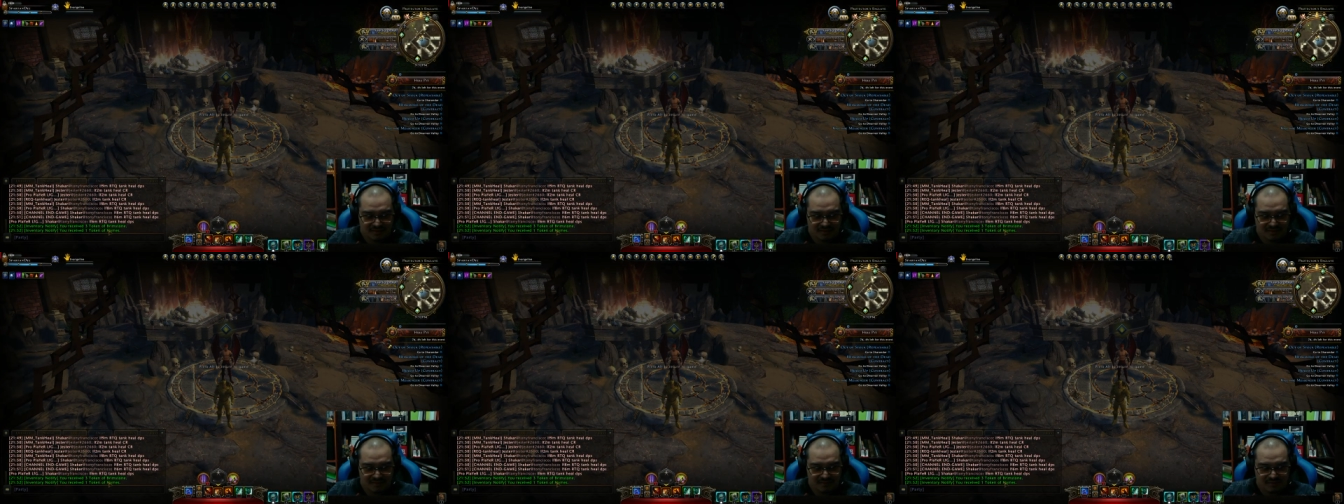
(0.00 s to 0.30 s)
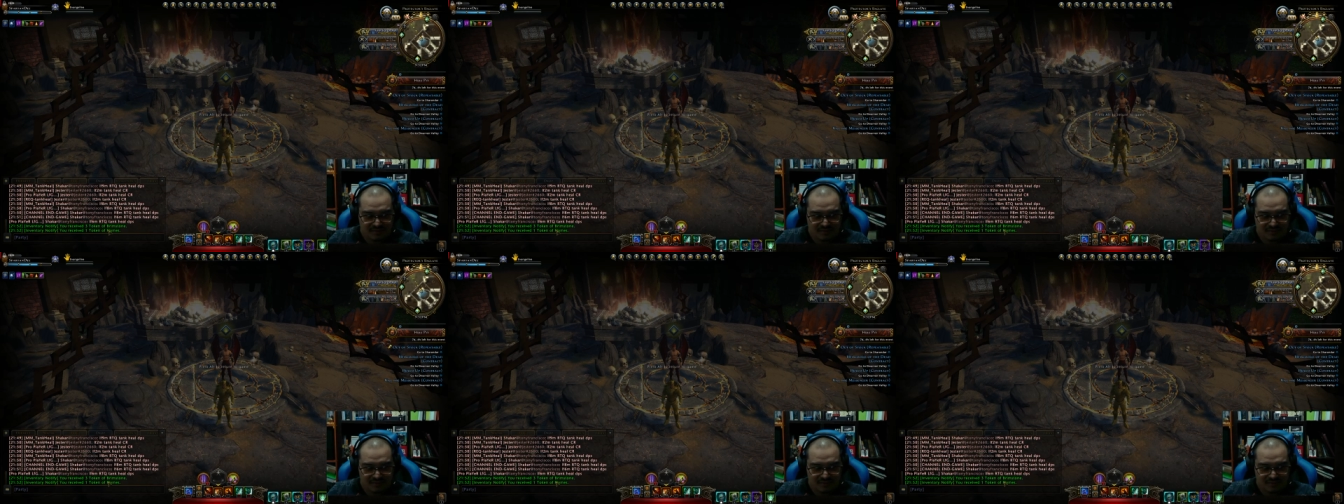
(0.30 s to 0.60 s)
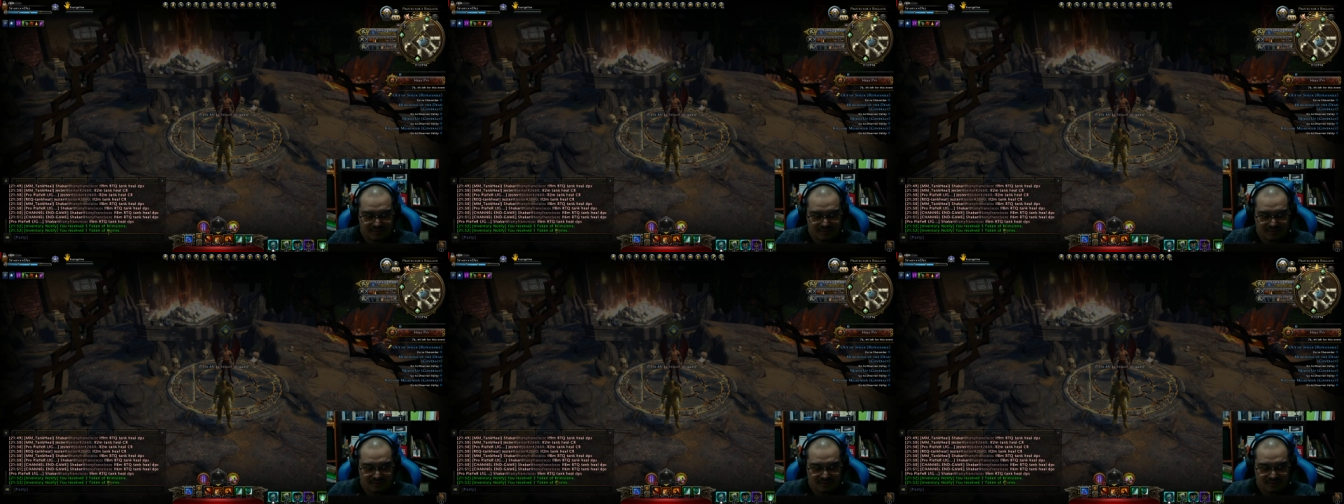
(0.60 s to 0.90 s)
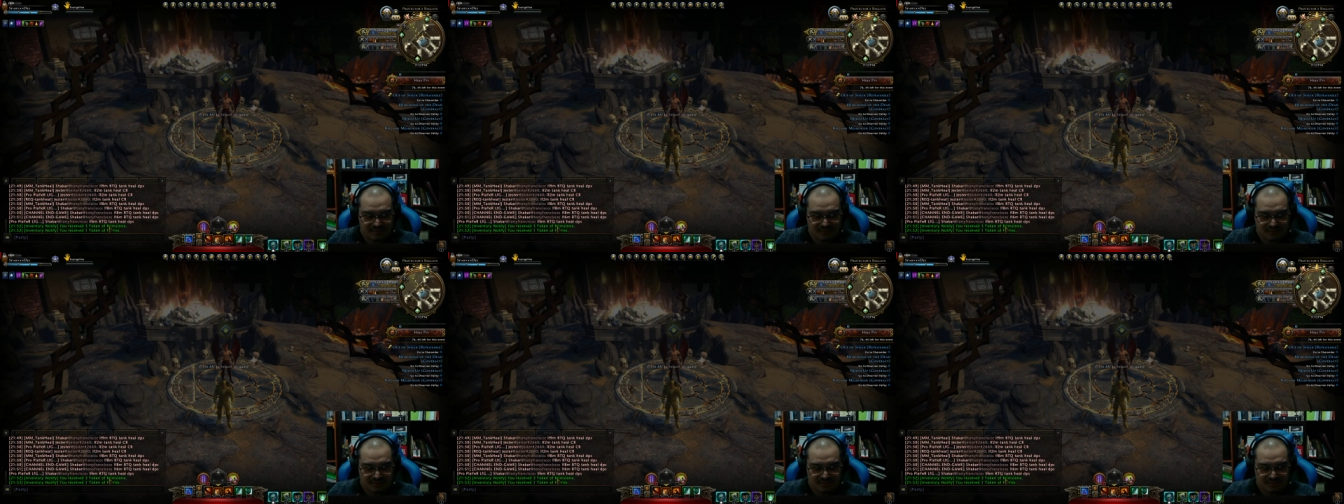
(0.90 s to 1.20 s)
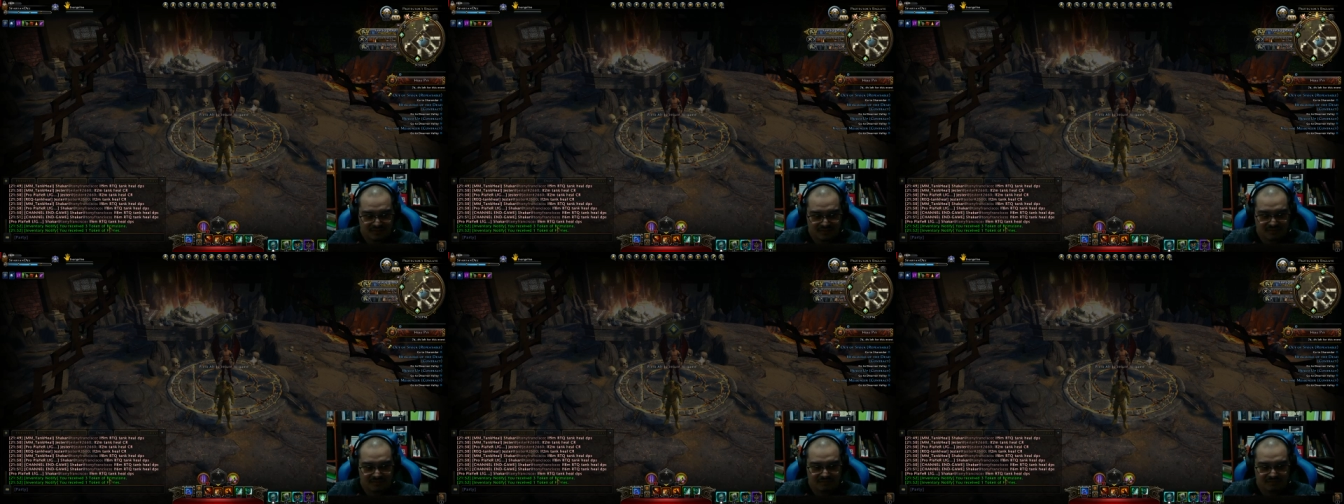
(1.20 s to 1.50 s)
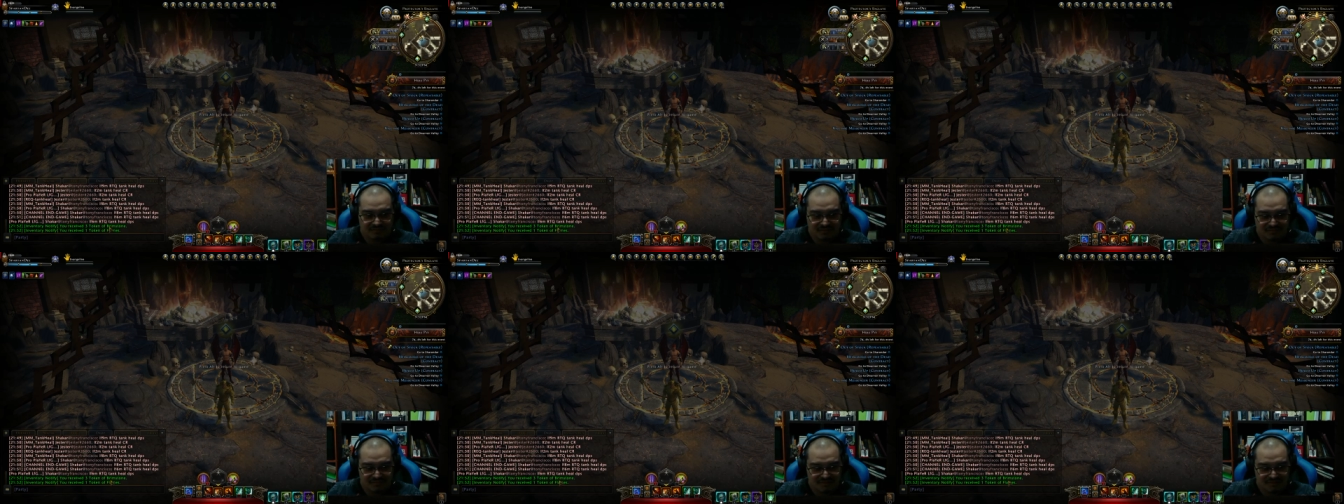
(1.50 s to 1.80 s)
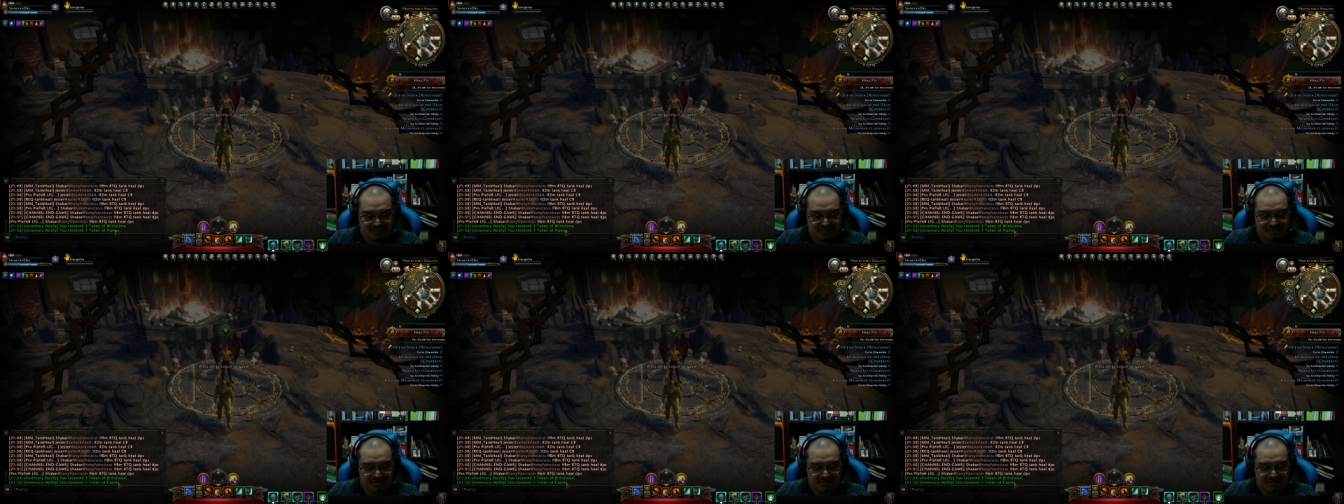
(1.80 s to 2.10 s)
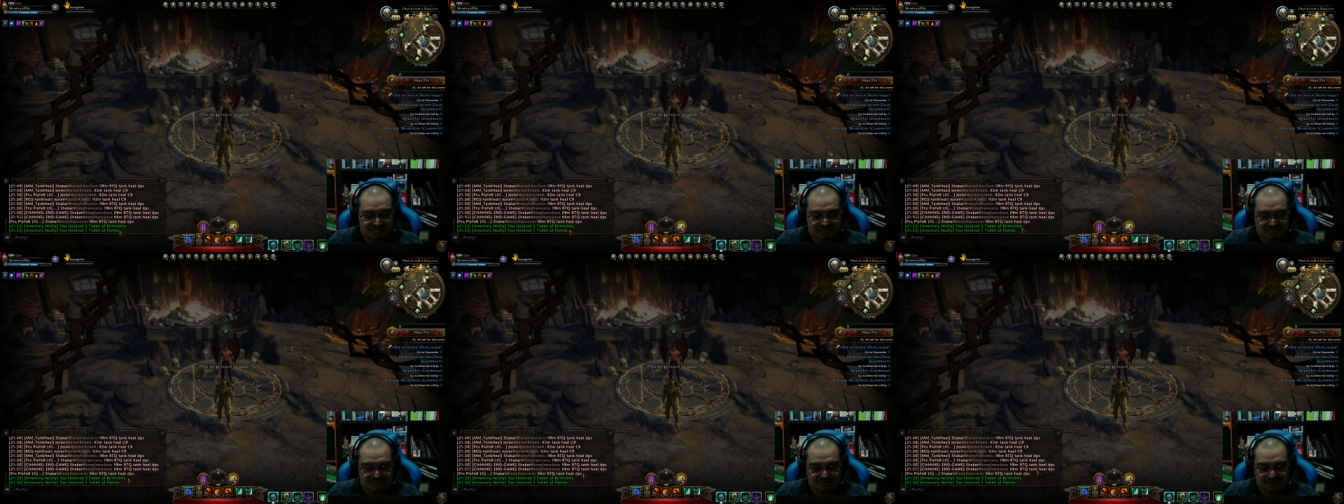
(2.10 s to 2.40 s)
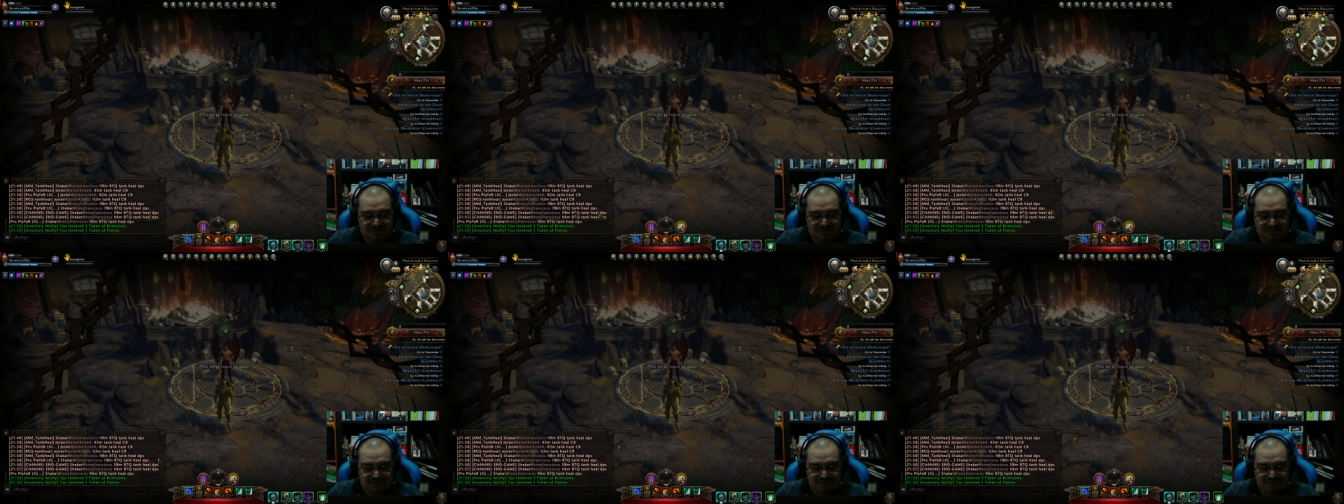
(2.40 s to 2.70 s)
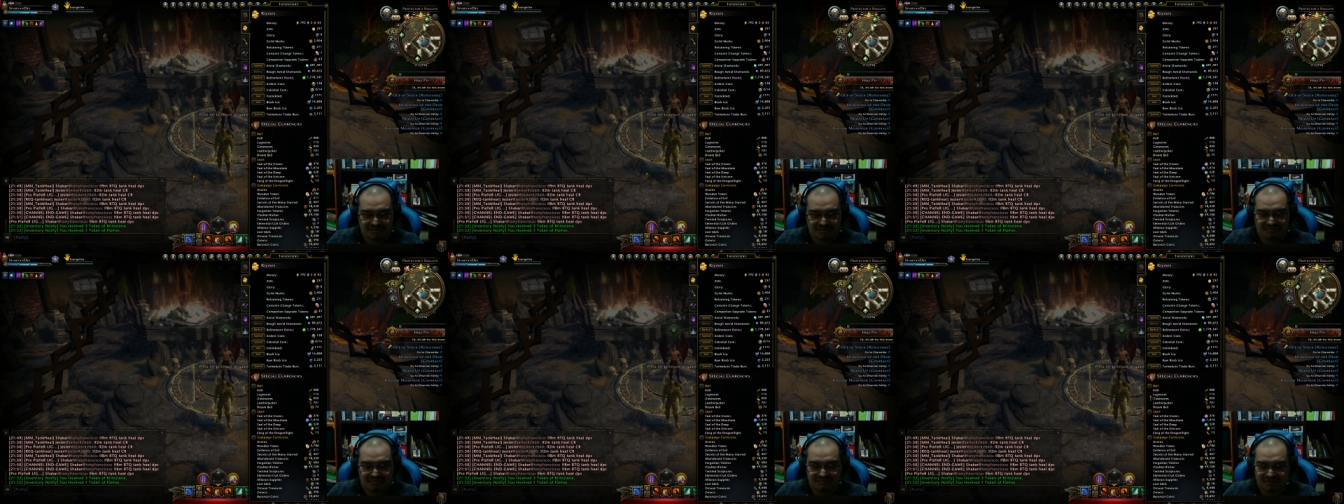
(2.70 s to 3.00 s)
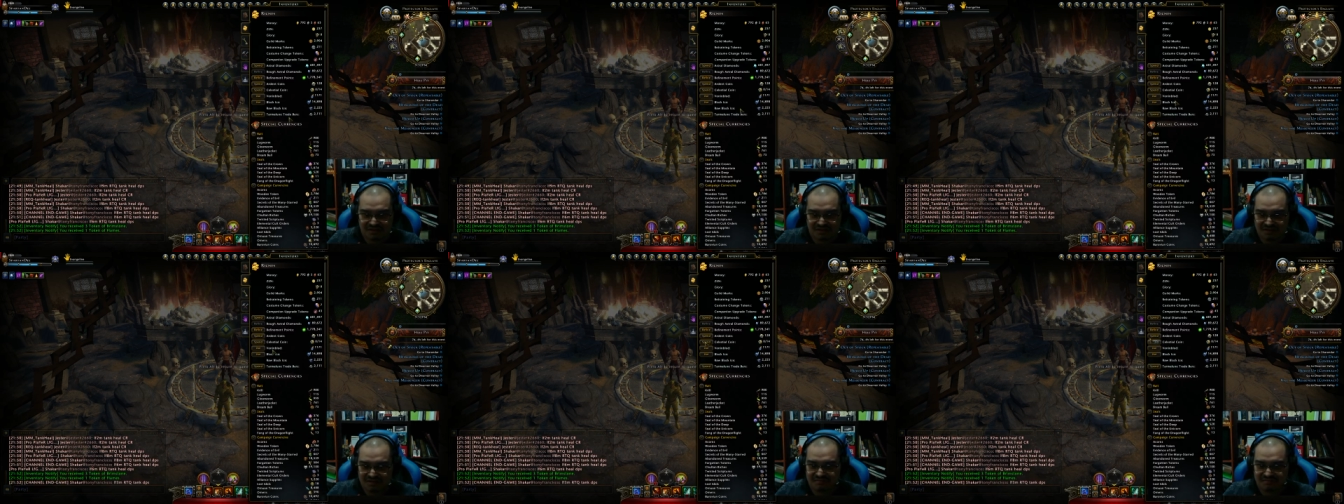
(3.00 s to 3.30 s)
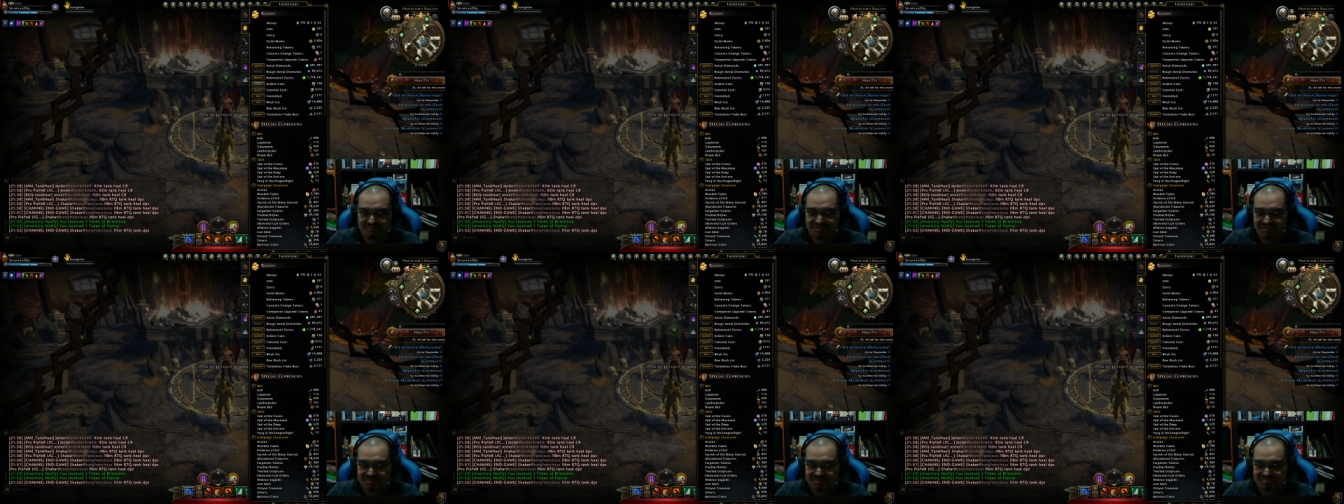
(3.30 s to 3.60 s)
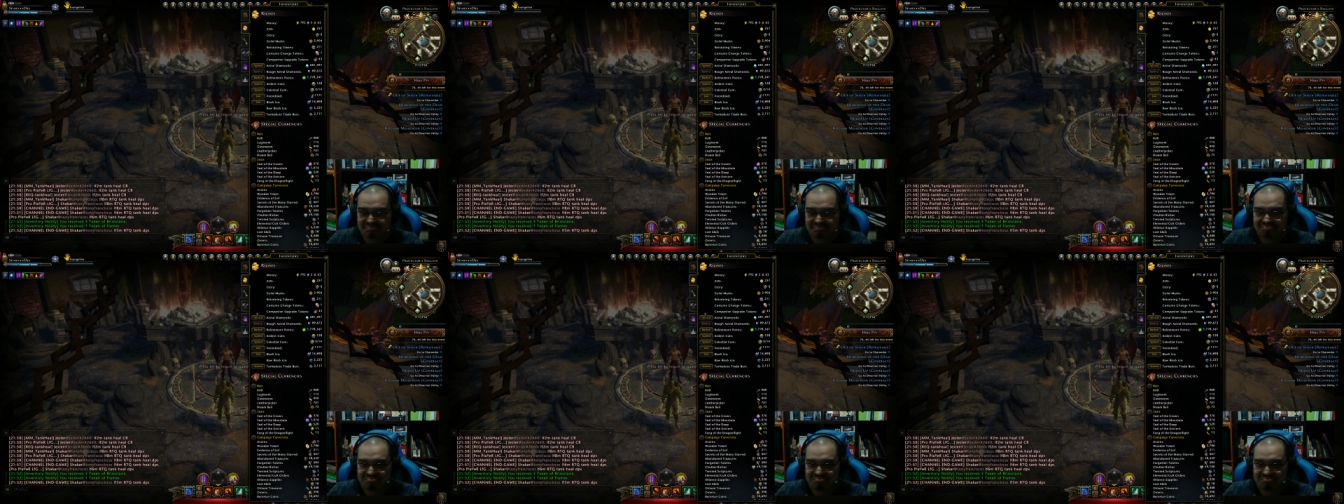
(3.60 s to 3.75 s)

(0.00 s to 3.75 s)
here we go. Three tokens of brimstone. What token of flames?